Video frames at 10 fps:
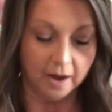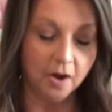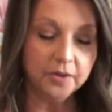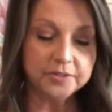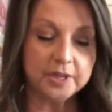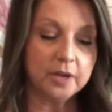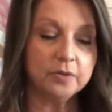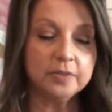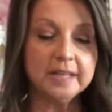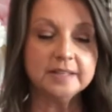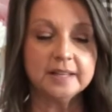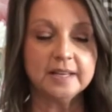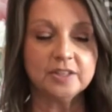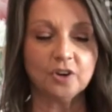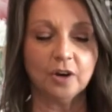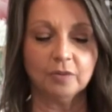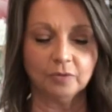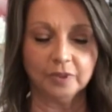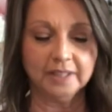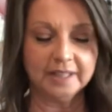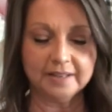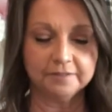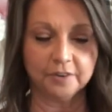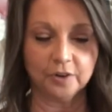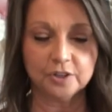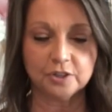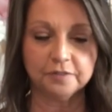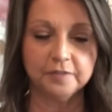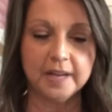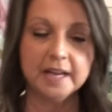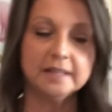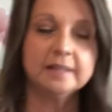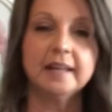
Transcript: Also, these things aren't really furniture feet.